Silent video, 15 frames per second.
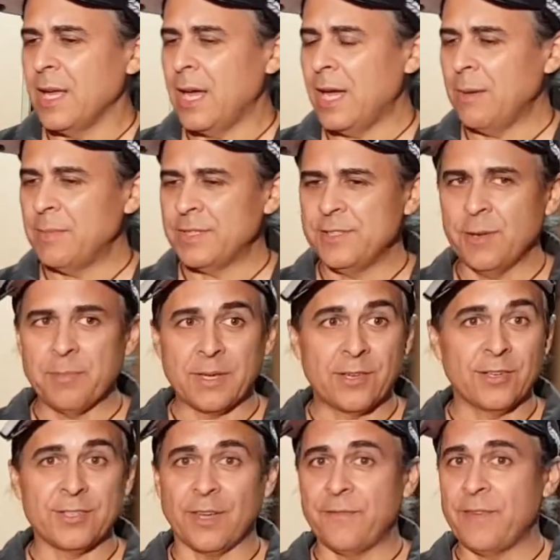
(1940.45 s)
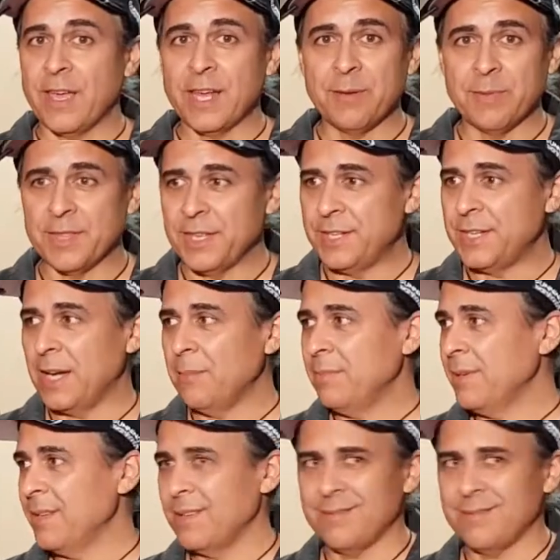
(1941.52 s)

Um, it's not because I found them at the dump